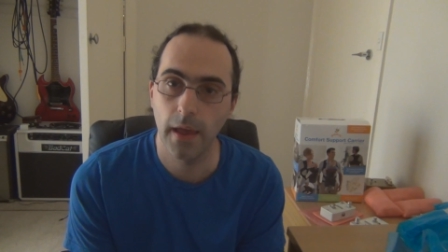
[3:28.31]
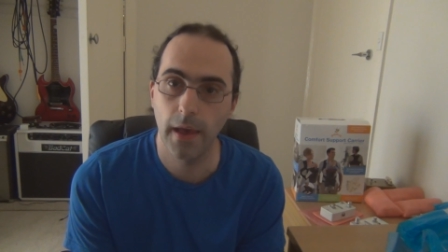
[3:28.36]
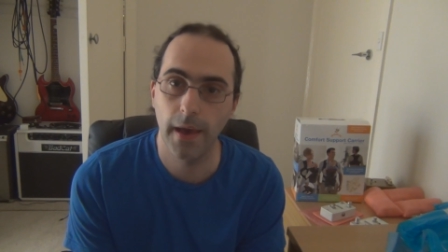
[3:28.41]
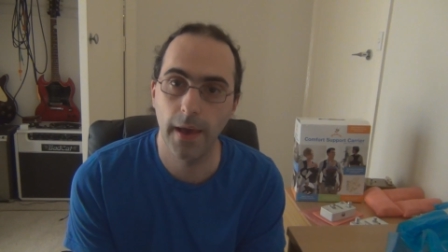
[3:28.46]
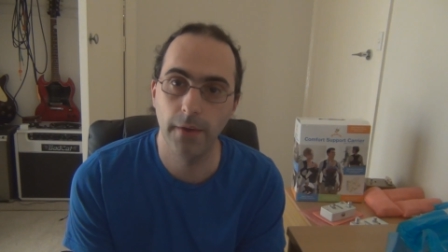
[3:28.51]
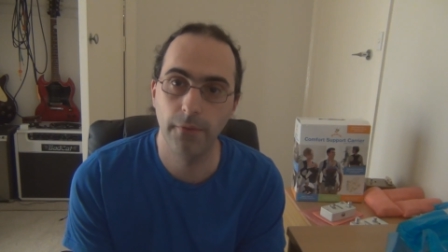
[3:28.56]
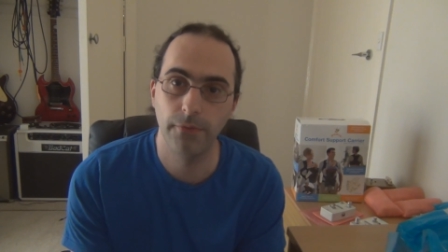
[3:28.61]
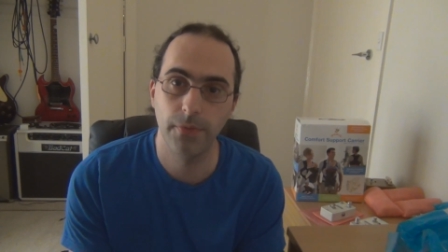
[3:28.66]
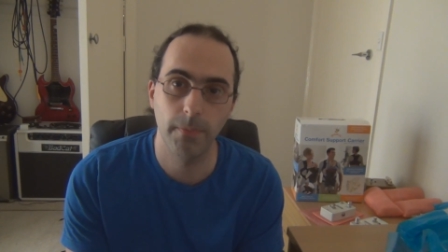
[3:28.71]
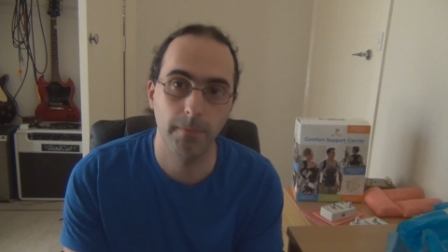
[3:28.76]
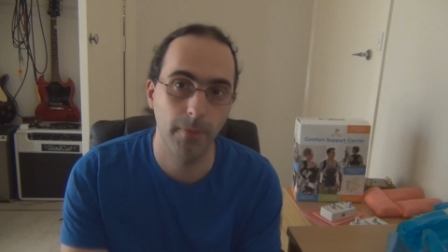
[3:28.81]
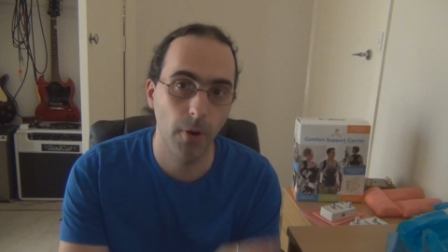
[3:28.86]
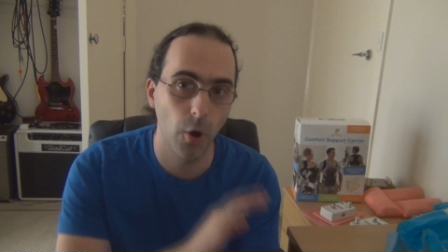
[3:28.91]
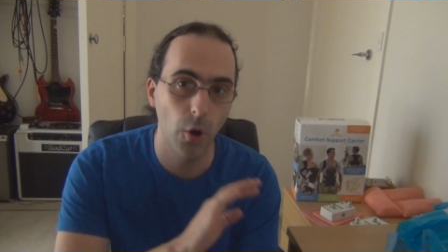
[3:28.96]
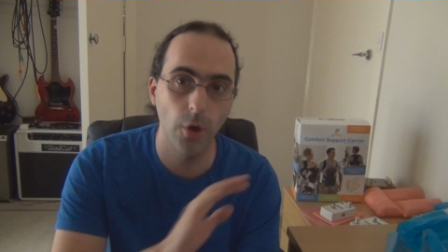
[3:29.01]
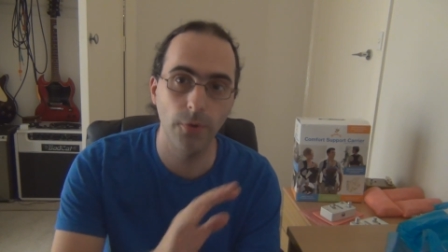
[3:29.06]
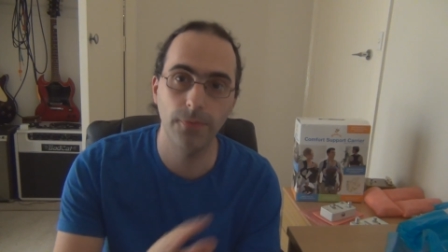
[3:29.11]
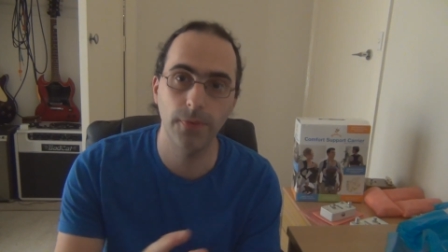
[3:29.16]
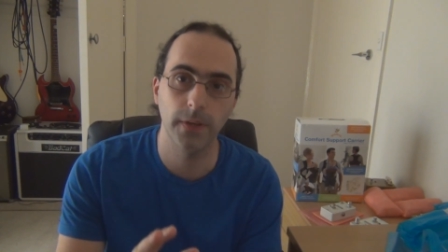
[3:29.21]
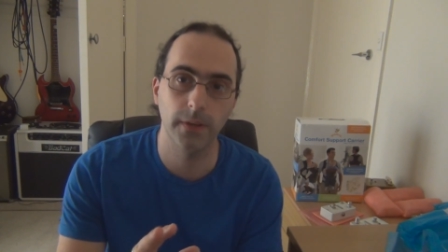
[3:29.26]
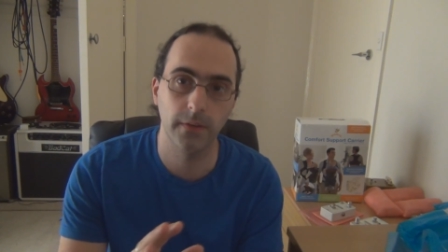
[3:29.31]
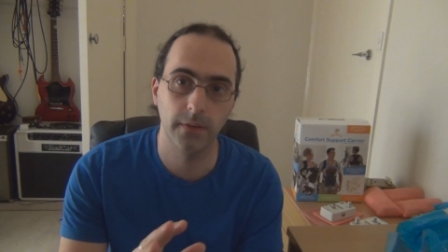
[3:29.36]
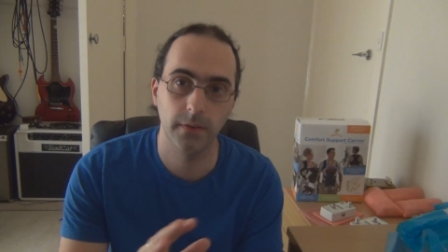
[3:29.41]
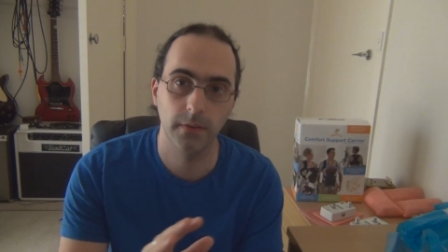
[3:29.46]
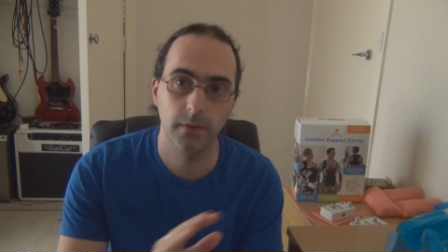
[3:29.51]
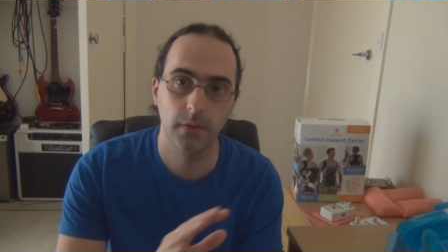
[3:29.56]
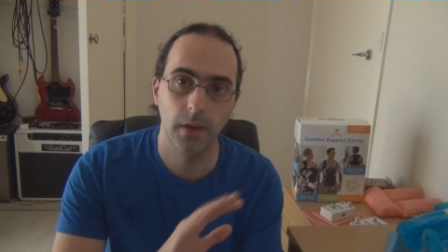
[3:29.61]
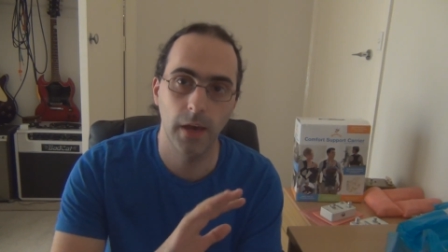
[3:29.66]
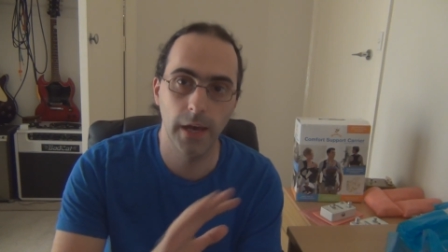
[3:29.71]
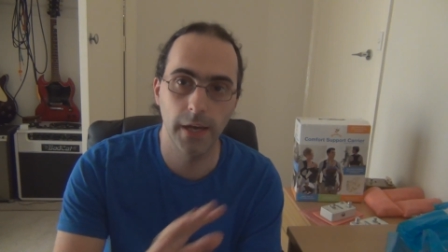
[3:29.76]
have the perfect
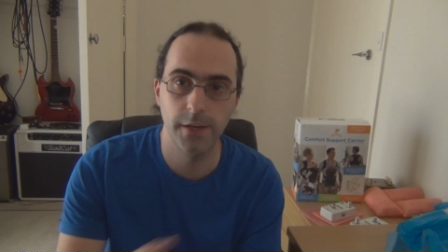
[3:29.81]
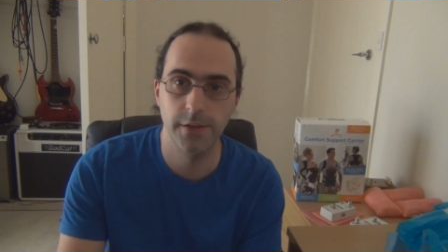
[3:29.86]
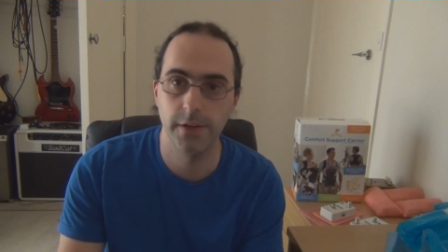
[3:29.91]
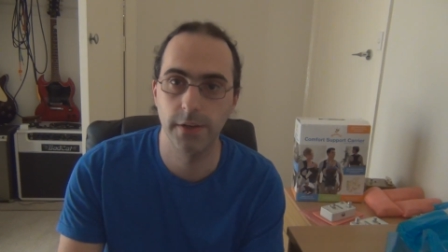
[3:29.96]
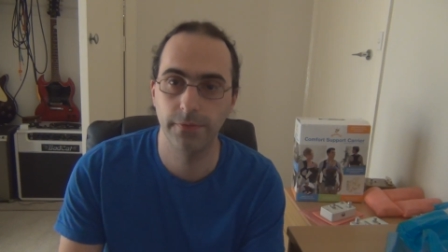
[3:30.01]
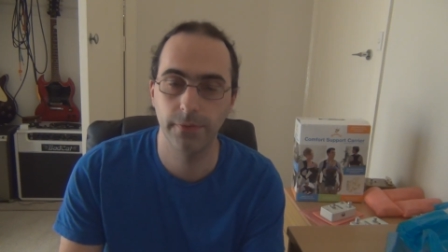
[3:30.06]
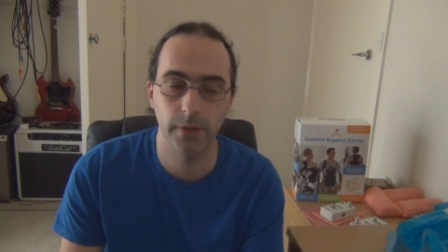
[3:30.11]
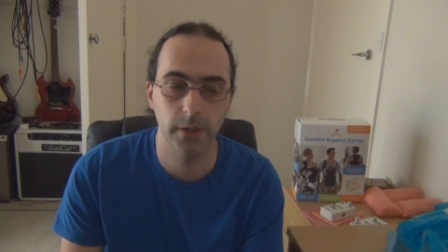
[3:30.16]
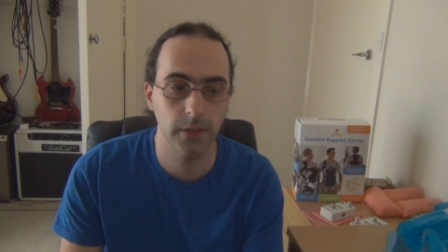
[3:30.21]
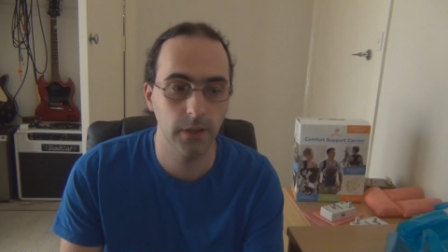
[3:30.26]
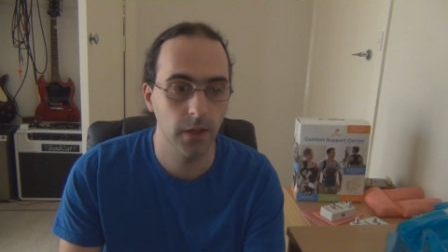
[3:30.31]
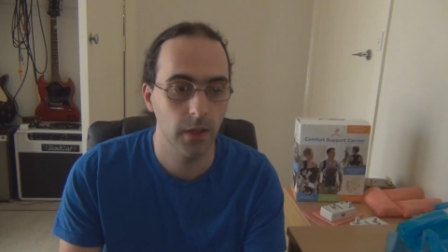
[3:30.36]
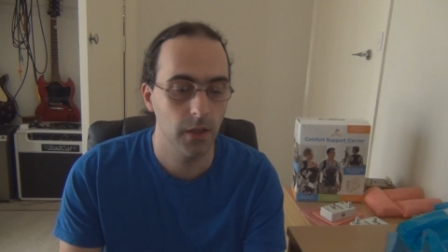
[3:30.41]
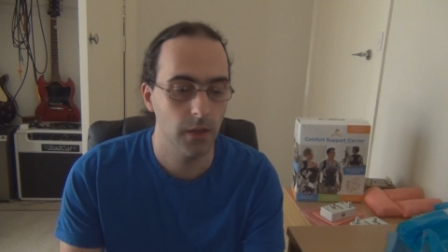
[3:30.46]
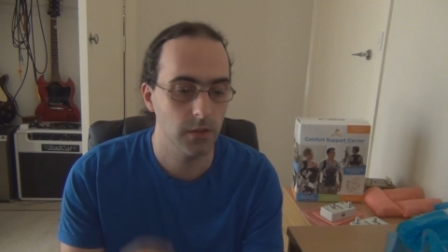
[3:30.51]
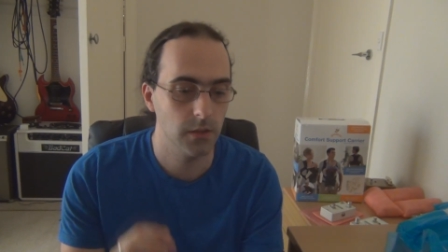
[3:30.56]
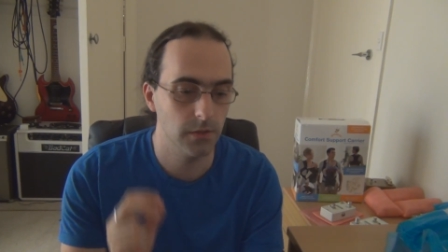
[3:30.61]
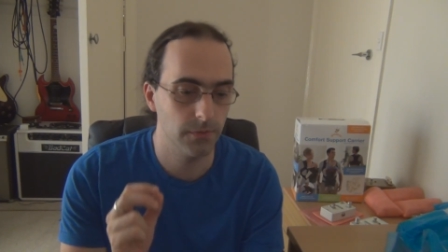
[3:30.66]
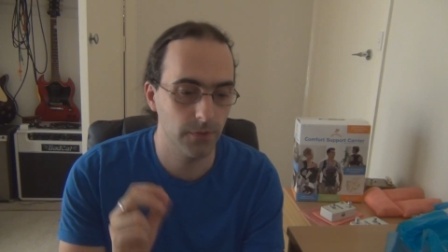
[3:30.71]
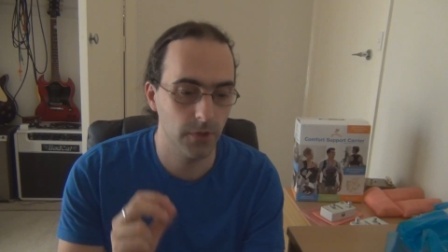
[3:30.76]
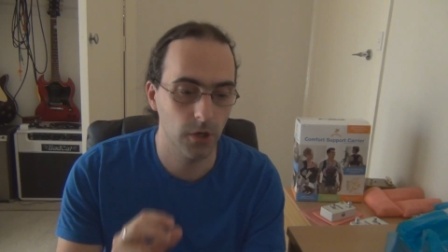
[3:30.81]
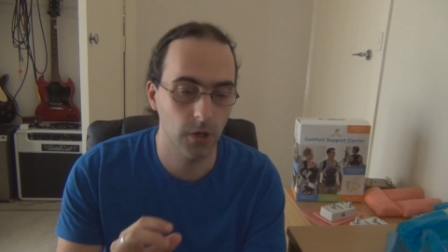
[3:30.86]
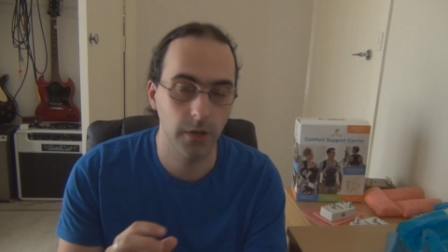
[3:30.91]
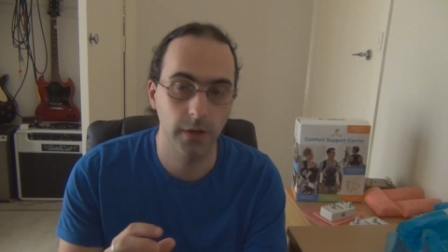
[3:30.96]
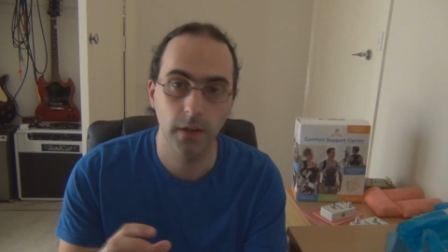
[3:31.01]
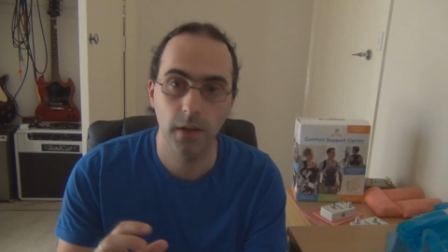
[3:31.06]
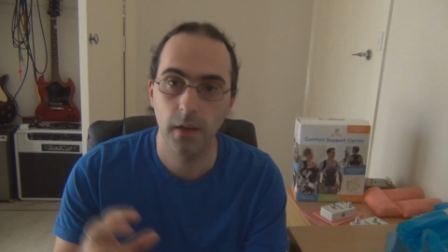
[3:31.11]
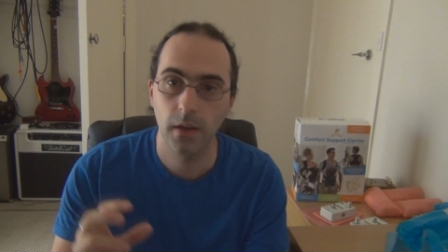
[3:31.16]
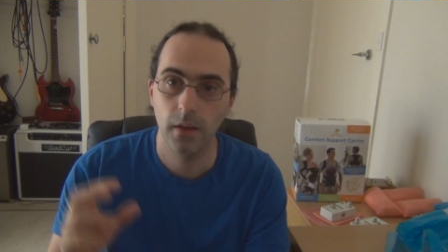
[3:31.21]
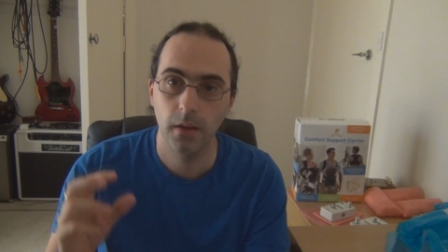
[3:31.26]
HFE. You've
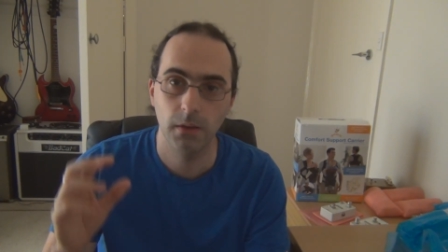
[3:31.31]
got,